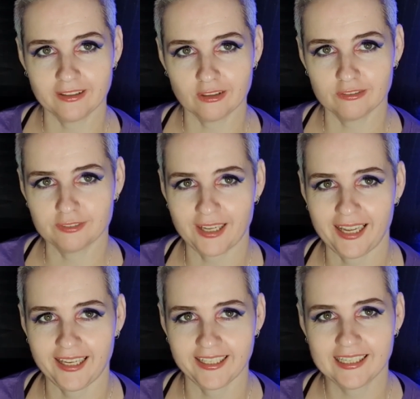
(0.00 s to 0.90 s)
of
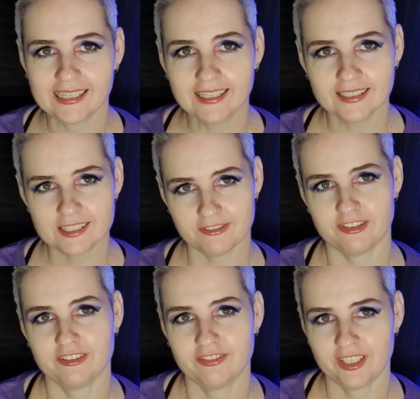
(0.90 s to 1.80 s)
a
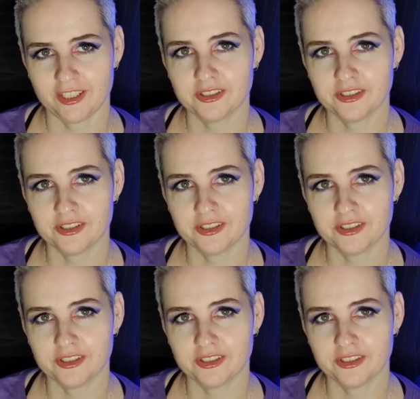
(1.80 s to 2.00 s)
different video.